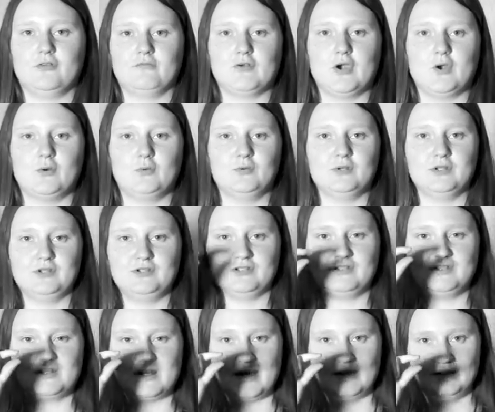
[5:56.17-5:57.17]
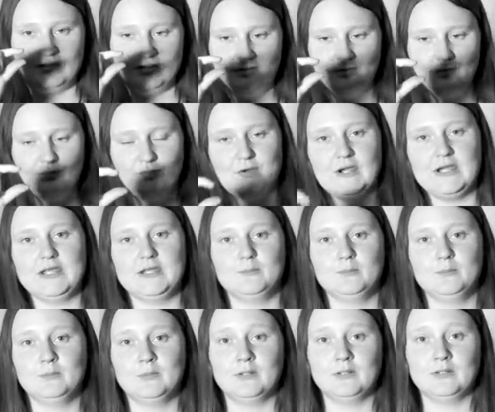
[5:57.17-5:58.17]
the road and you're tiny in the
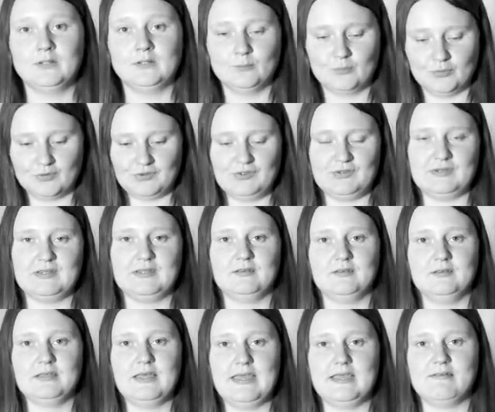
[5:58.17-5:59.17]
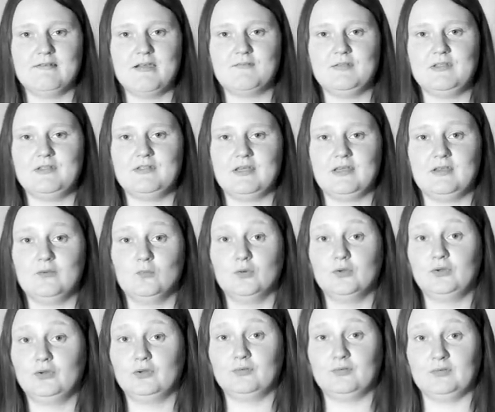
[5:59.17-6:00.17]
frame but still hear everything
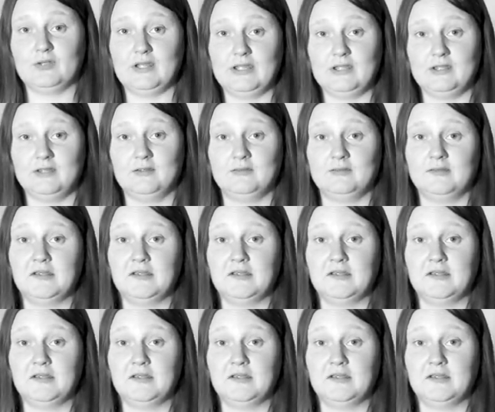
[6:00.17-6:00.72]
wonderfully,